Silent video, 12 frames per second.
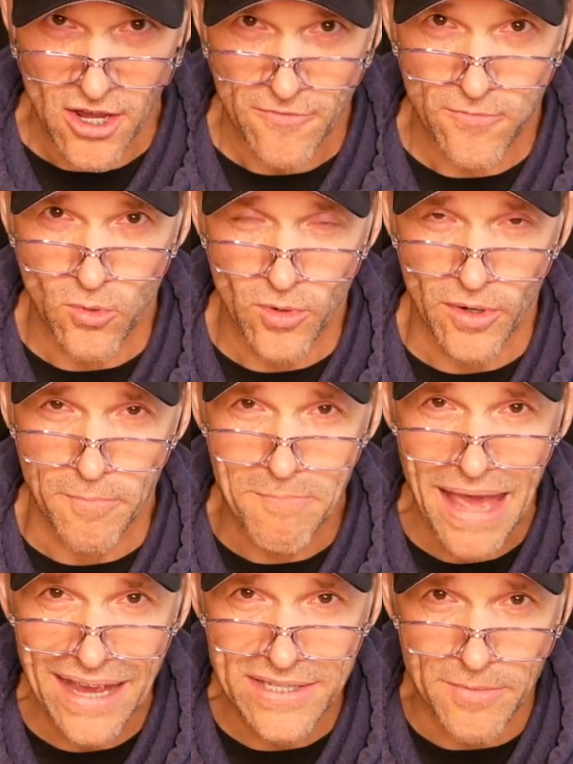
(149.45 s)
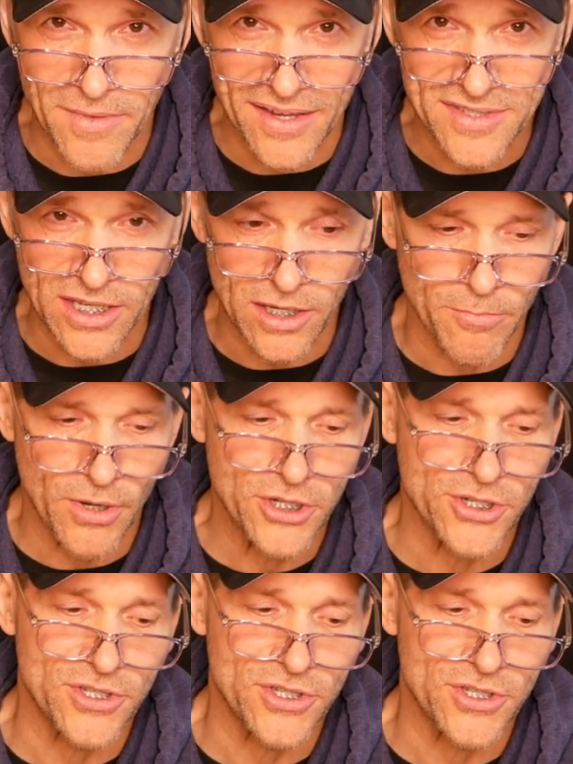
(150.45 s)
for maximizing compression.